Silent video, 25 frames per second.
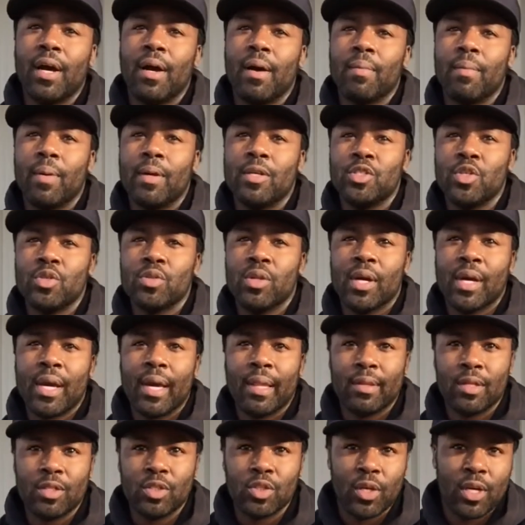As you look
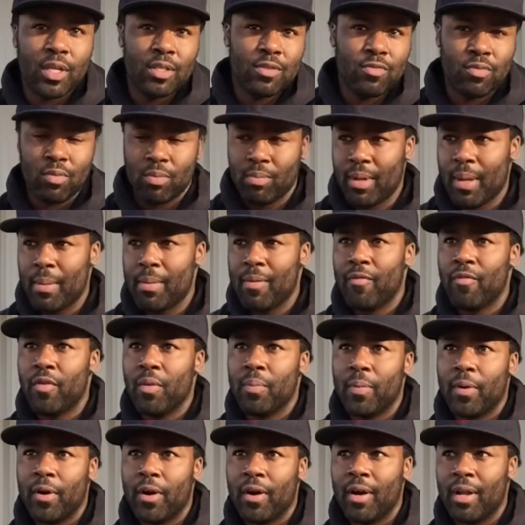at the trend from maybe
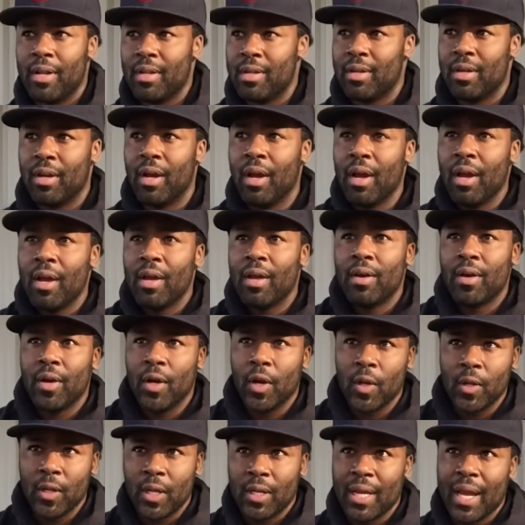football in the
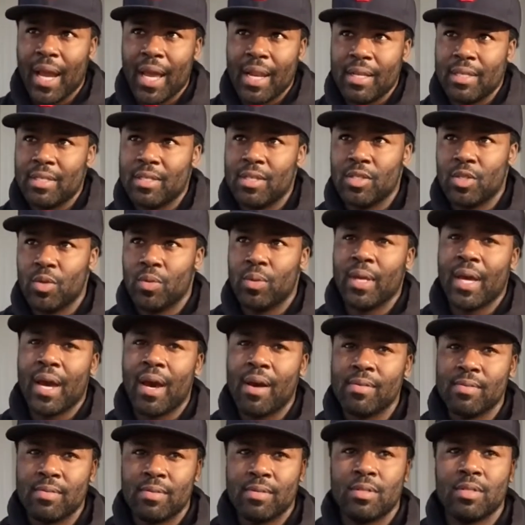early 90s and
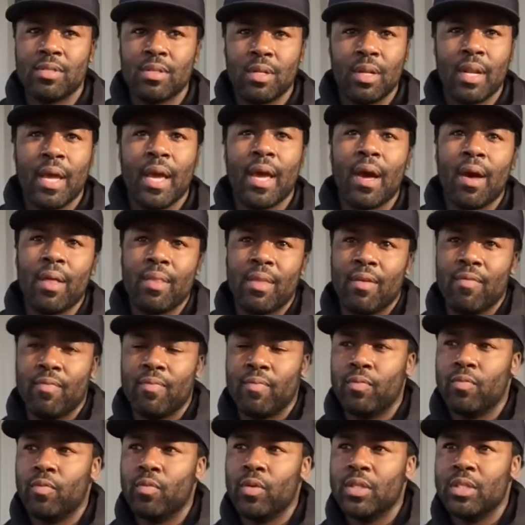2000s to now,
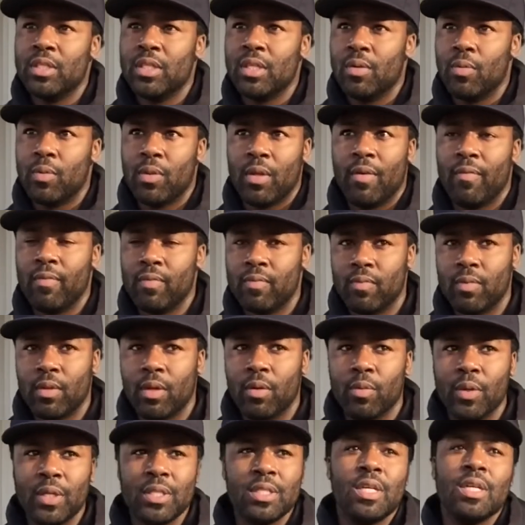they're
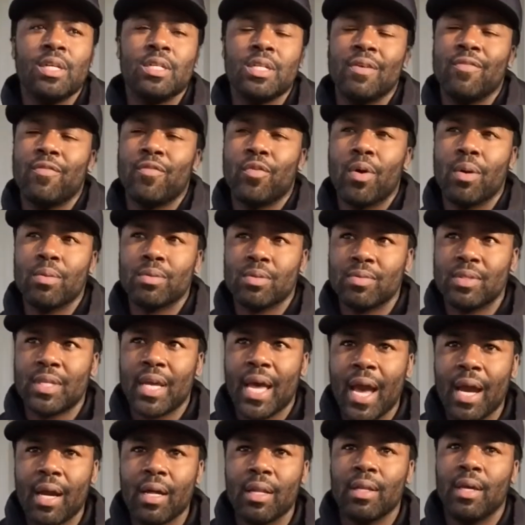reteaching forms of
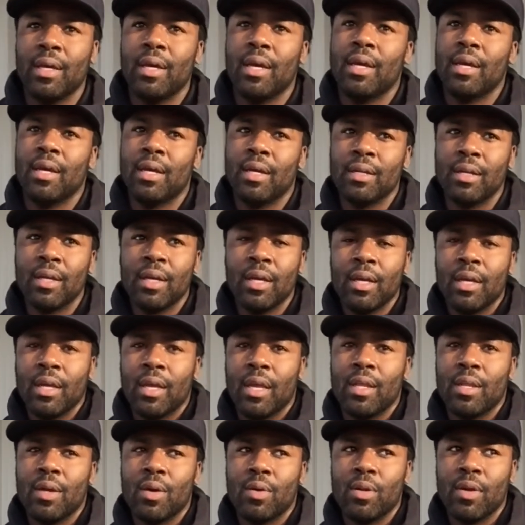tackling and,
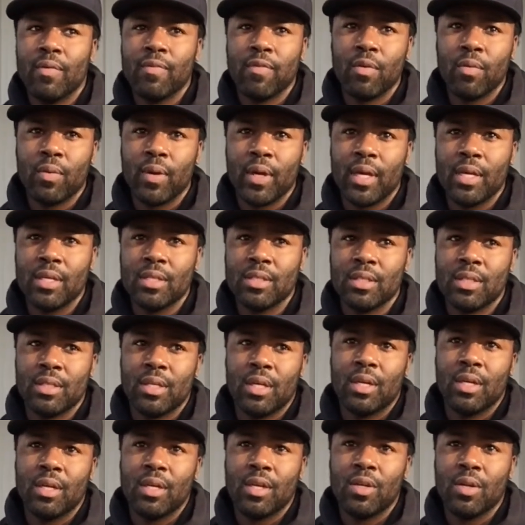different ways to,
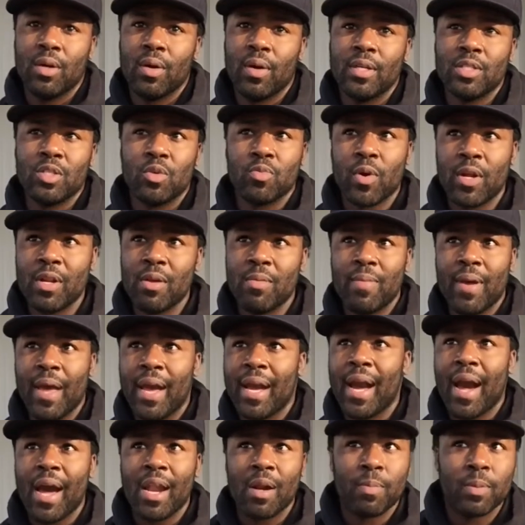as a running
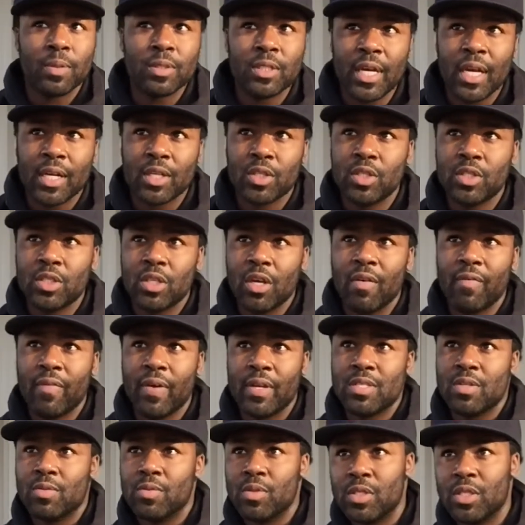back, how to protect yourself
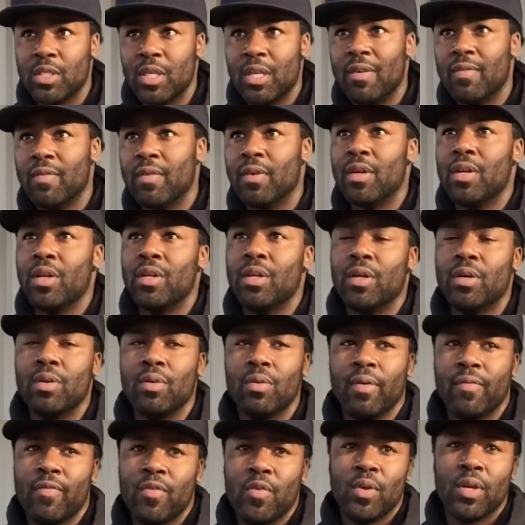as a receiver,
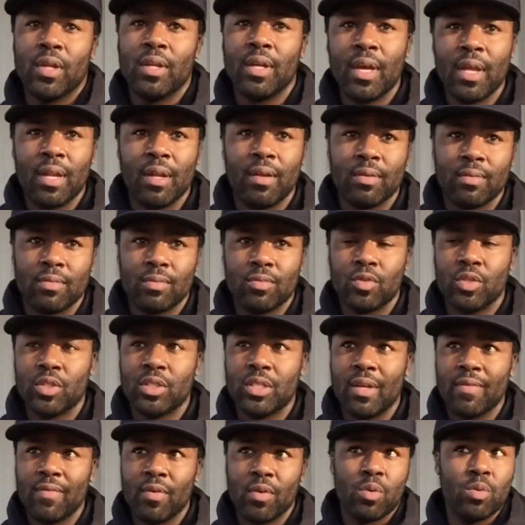if you can hit a
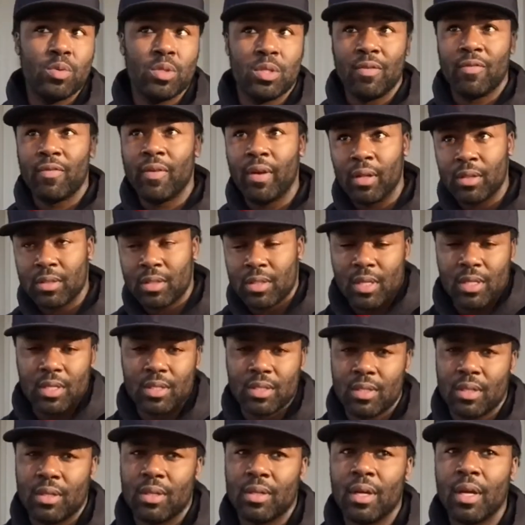receiver who's
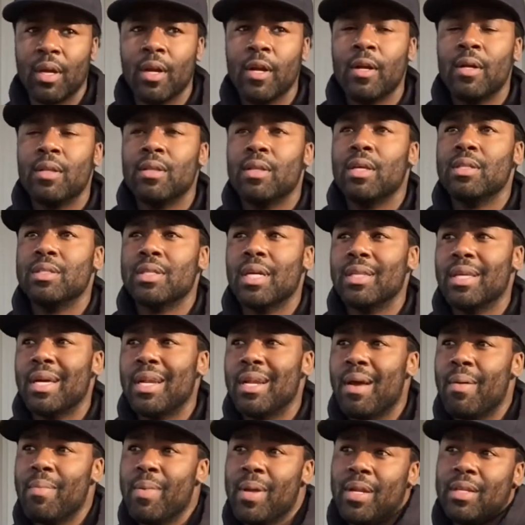defenseless and things like that.
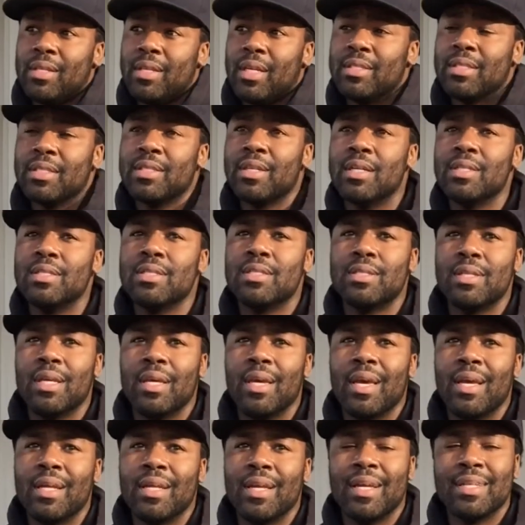I mean, it's good to
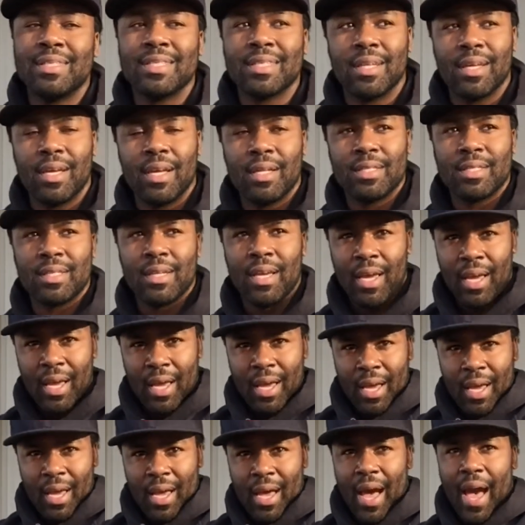see it. It's
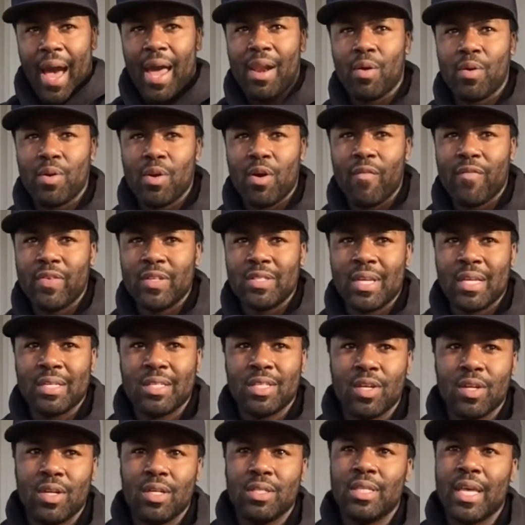I don't know if it's
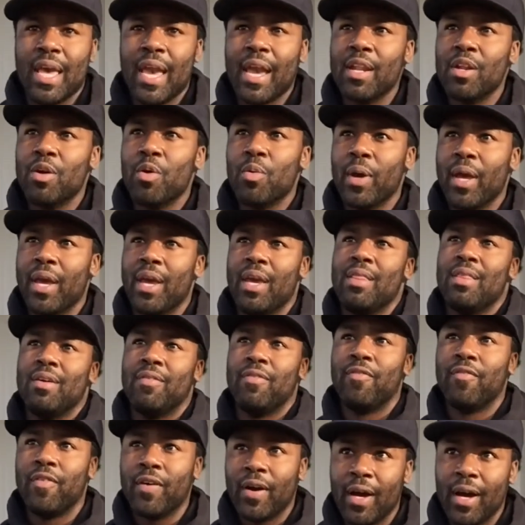necessarily taking away the
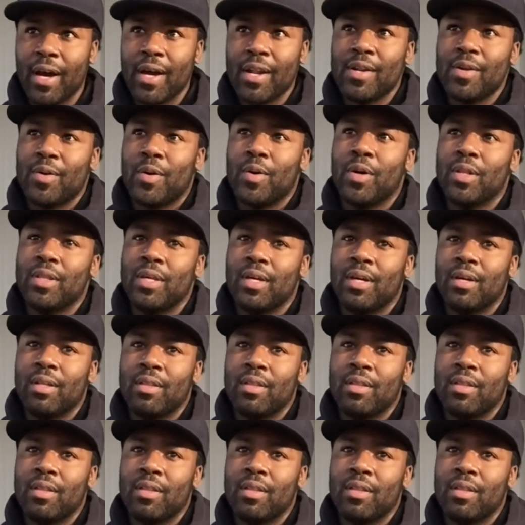fun or the